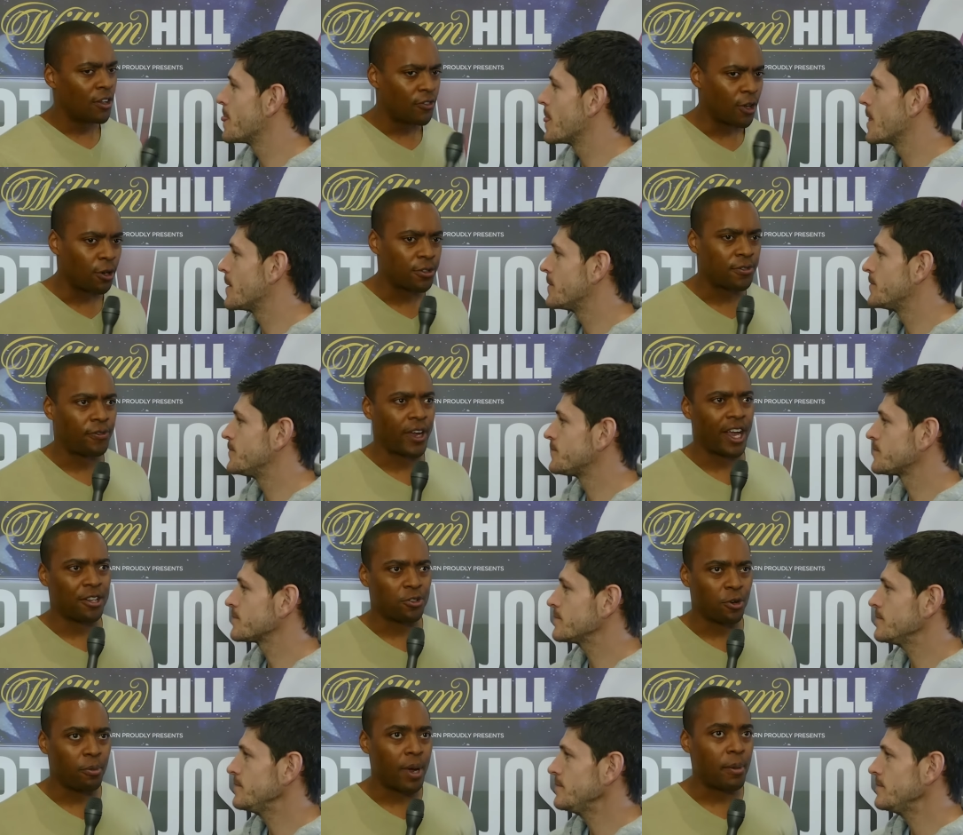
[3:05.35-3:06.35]
Speaker 1: Those
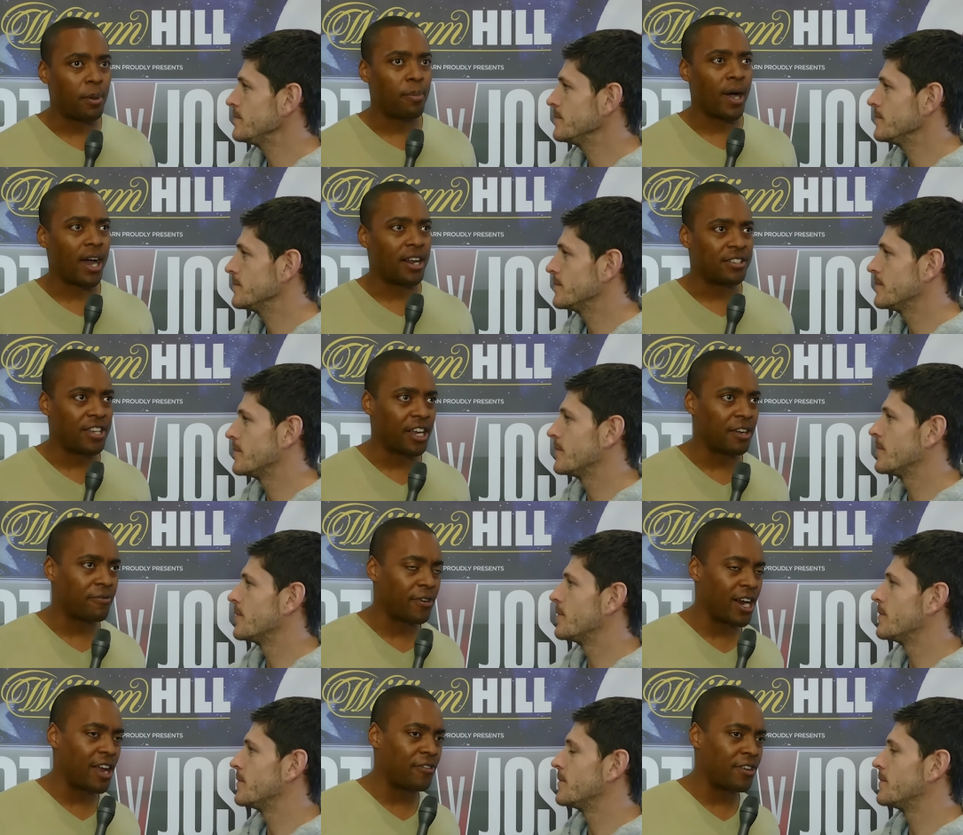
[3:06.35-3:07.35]
fans who are maybe buying a ticket
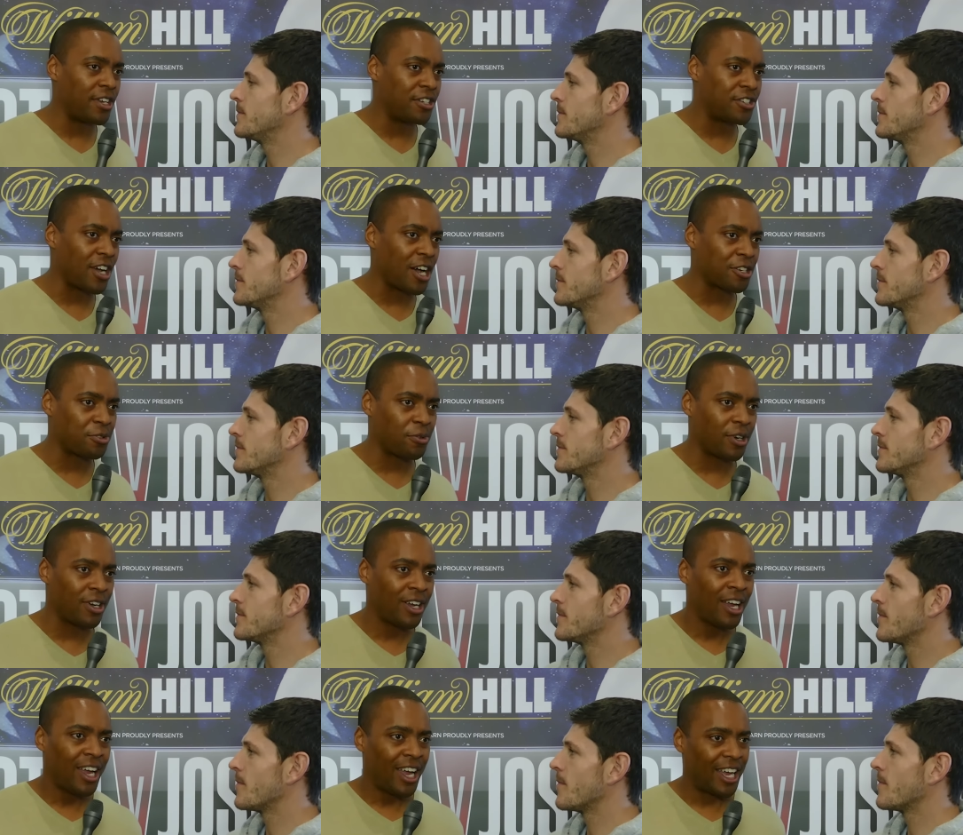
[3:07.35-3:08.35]
for Anthony
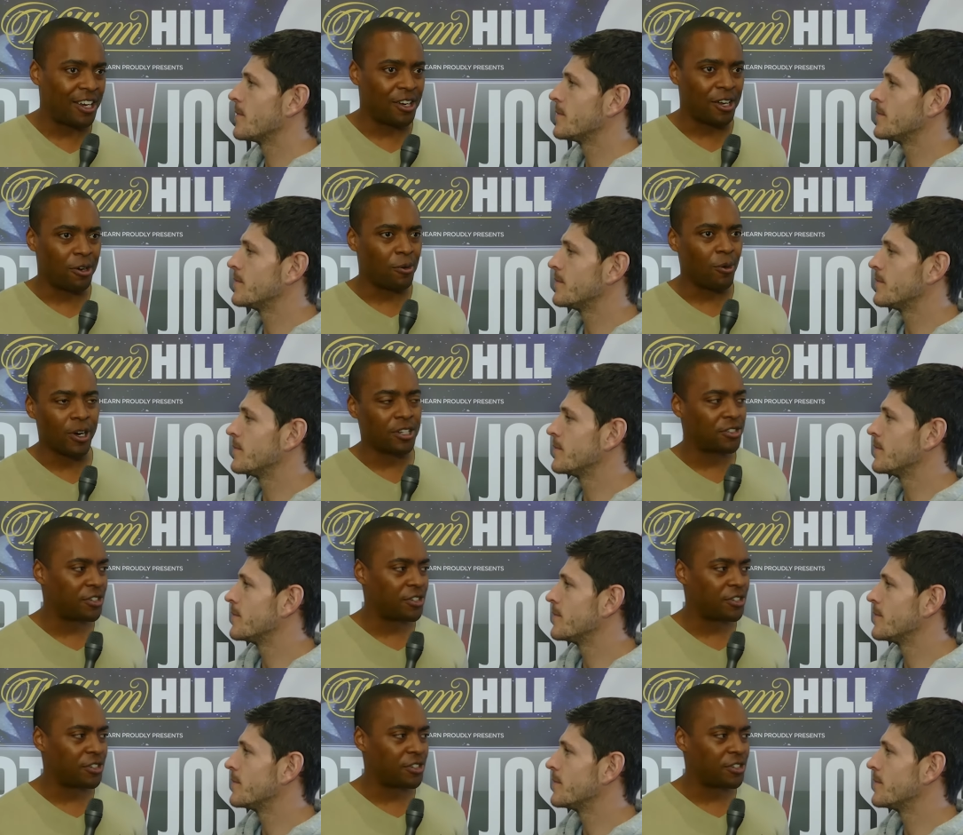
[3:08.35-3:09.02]
Joshua and uh, want to